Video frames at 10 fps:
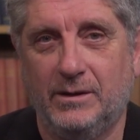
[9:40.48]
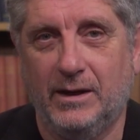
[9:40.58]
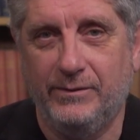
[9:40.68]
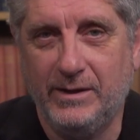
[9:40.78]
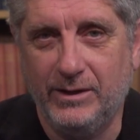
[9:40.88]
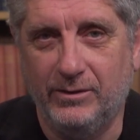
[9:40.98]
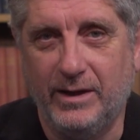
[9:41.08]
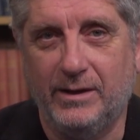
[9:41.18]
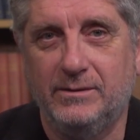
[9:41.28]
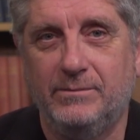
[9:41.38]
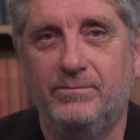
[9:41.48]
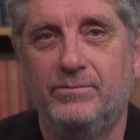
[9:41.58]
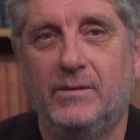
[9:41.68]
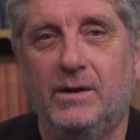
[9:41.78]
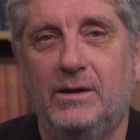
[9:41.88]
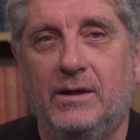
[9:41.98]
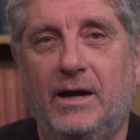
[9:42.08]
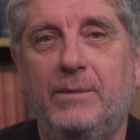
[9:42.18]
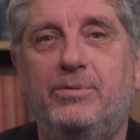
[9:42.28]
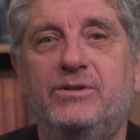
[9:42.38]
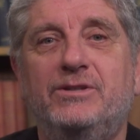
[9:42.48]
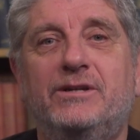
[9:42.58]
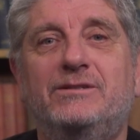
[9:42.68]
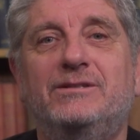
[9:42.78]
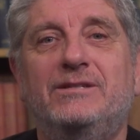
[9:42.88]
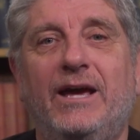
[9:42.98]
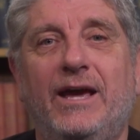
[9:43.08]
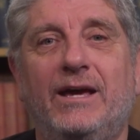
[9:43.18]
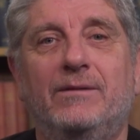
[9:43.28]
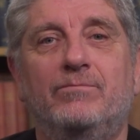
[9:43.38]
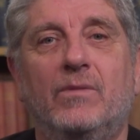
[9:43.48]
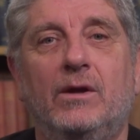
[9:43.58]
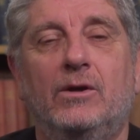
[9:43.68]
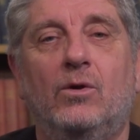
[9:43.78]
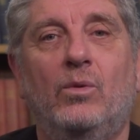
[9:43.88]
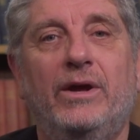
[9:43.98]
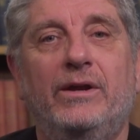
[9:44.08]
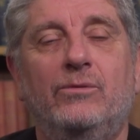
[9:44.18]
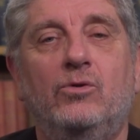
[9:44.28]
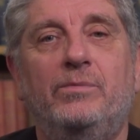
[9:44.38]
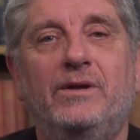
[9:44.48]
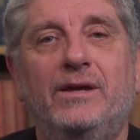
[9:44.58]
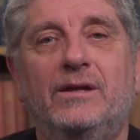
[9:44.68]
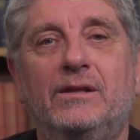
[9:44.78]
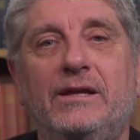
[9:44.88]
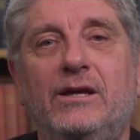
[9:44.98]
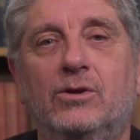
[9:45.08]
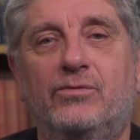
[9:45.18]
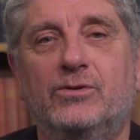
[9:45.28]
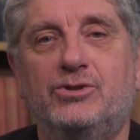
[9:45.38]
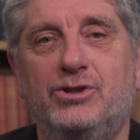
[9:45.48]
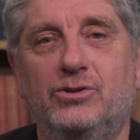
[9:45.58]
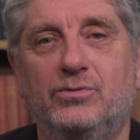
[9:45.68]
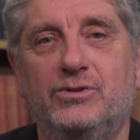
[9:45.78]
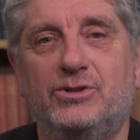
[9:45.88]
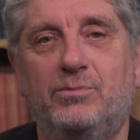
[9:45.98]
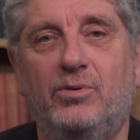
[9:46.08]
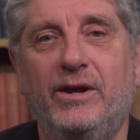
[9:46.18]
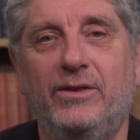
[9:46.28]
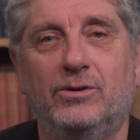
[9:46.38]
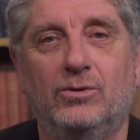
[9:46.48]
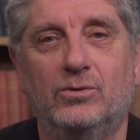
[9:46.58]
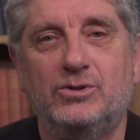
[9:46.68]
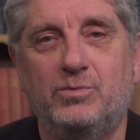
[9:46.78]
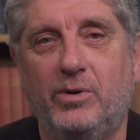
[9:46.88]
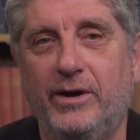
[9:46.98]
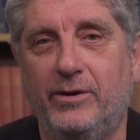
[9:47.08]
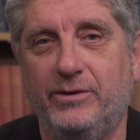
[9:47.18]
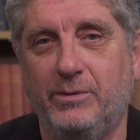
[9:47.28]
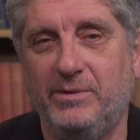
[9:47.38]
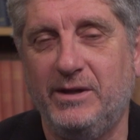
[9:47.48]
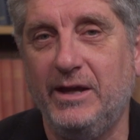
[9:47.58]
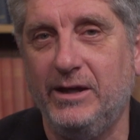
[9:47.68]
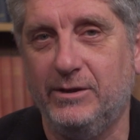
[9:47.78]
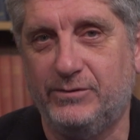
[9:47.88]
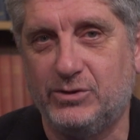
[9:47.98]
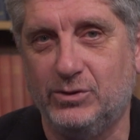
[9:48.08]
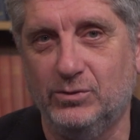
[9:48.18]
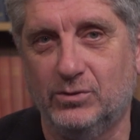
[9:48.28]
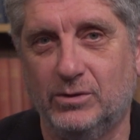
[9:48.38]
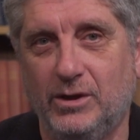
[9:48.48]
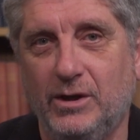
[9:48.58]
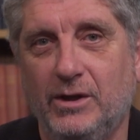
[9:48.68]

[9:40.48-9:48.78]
on the internet. I predict a day when it will be illegal for children to pray the Lord's Prayer at the beginning of school.